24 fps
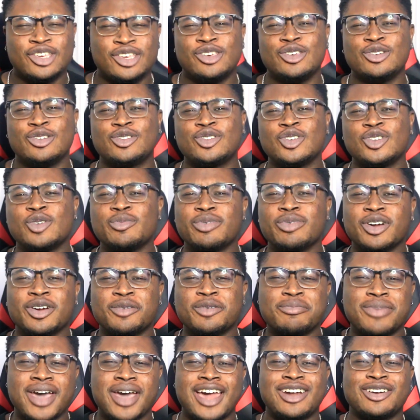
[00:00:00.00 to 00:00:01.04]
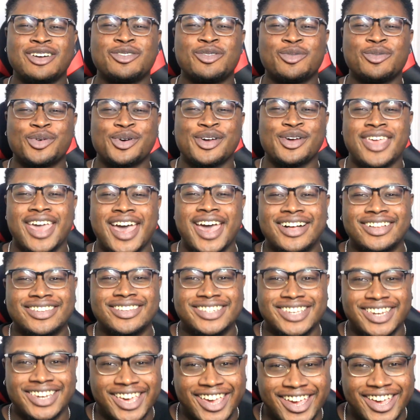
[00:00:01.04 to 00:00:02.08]
YouTuber Battle
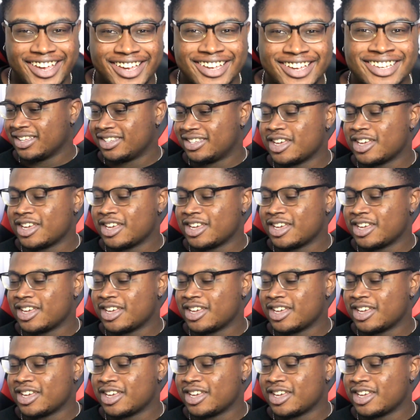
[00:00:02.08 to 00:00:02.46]
Royale today.